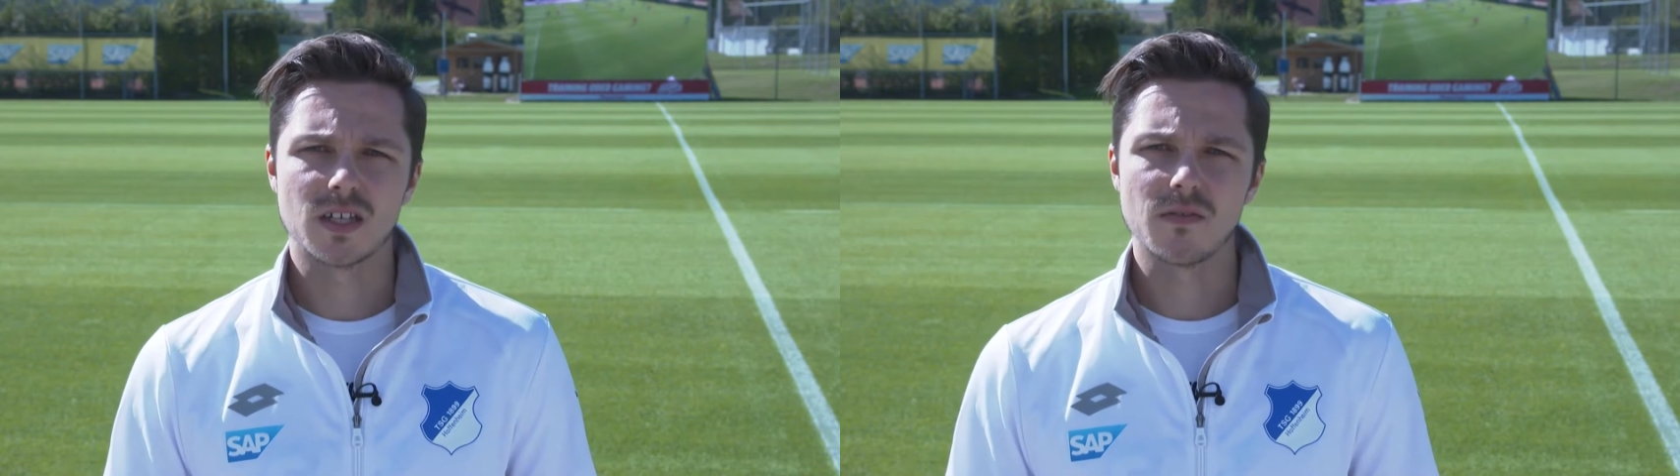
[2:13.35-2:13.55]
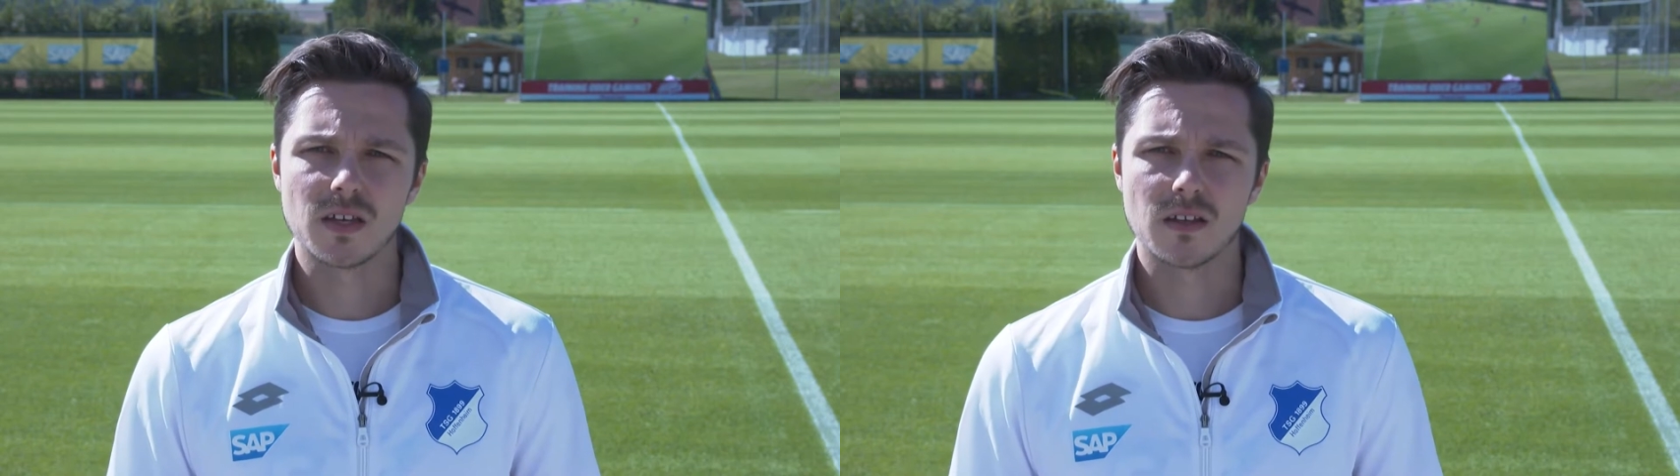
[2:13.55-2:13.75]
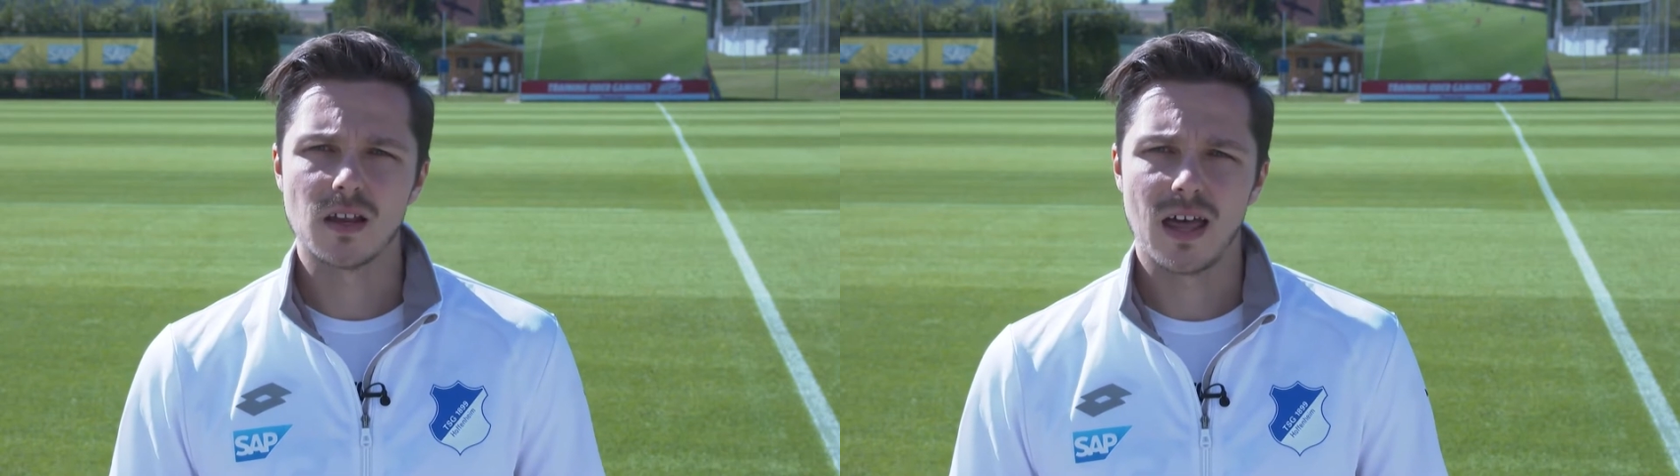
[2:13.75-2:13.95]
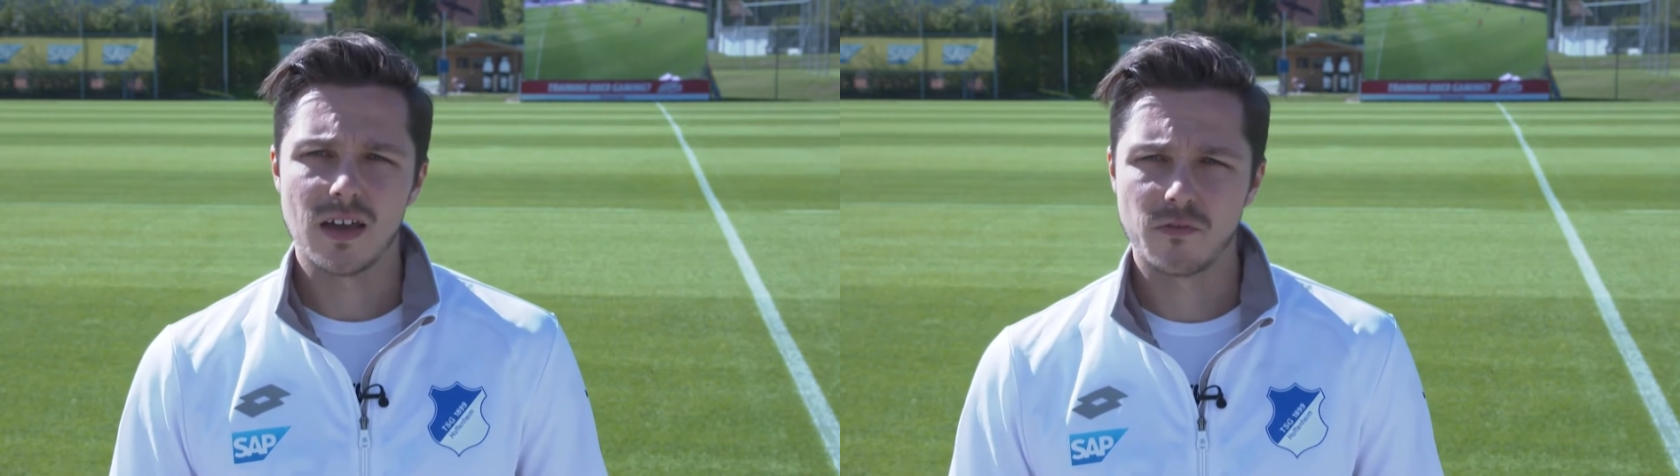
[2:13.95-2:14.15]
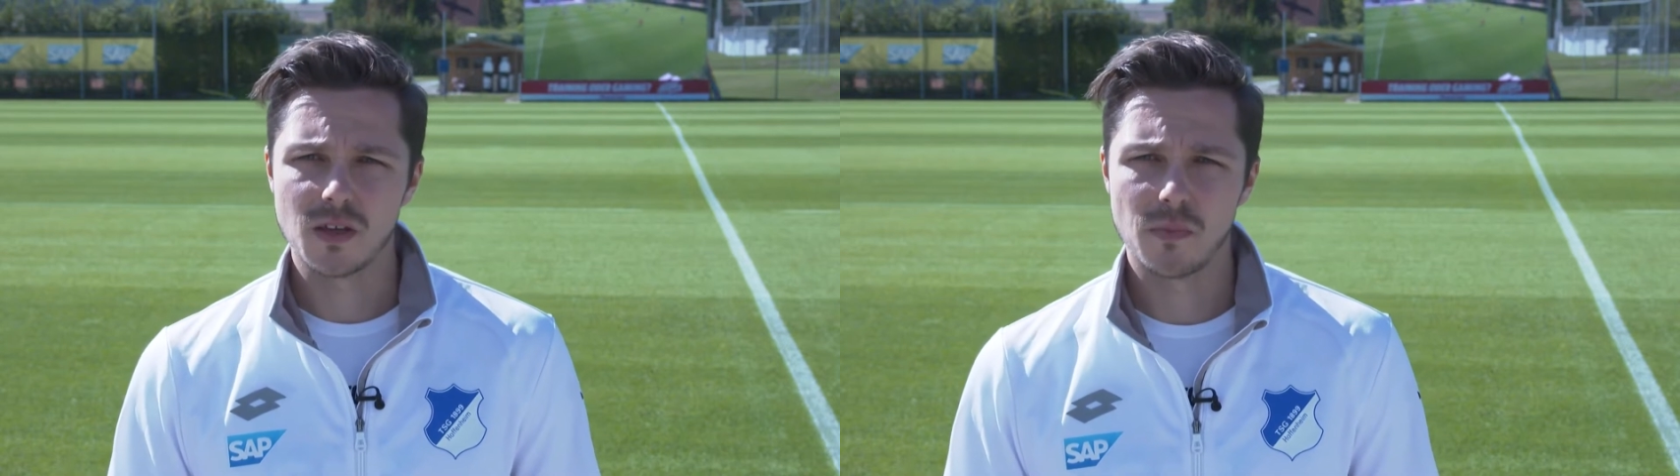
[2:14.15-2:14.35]
we're giving
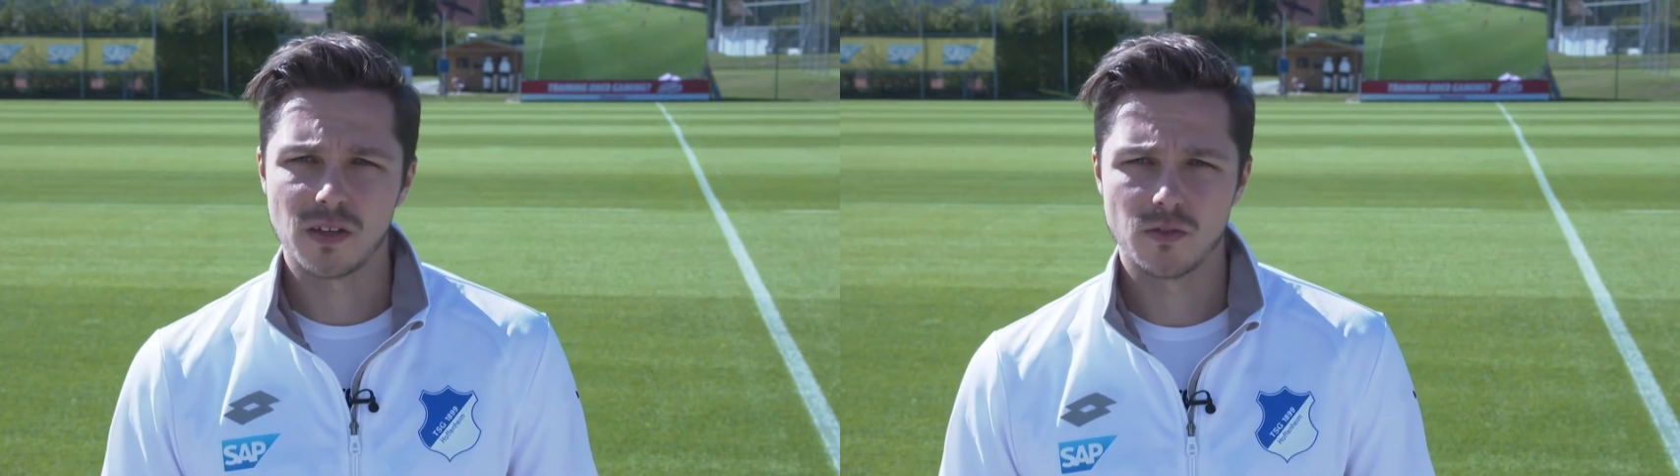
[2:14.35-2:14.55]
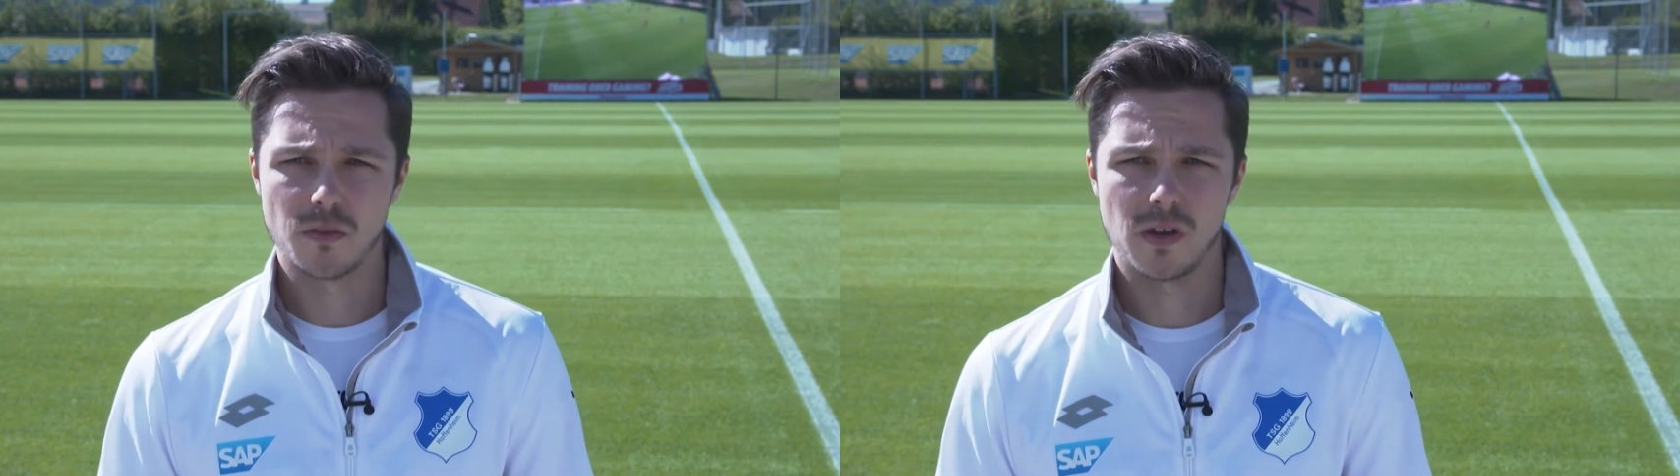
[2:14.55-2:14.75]
live feedback to the